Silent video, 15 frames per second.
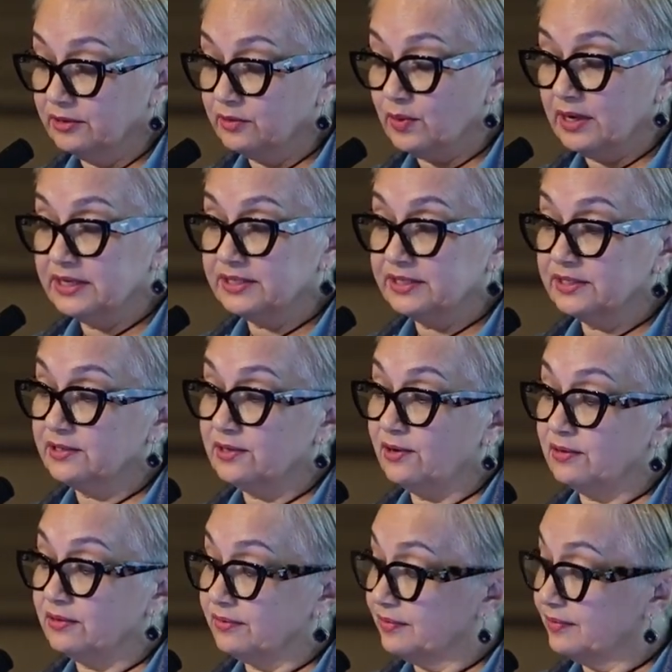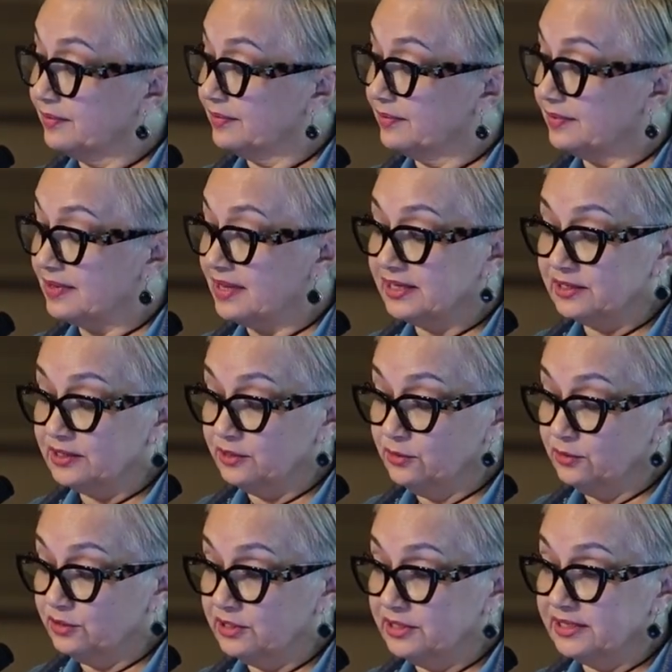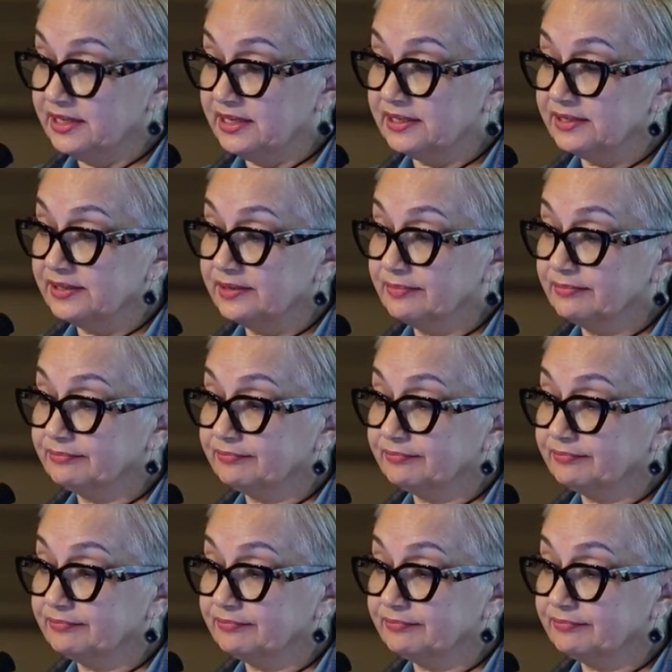twice as long as it usually does.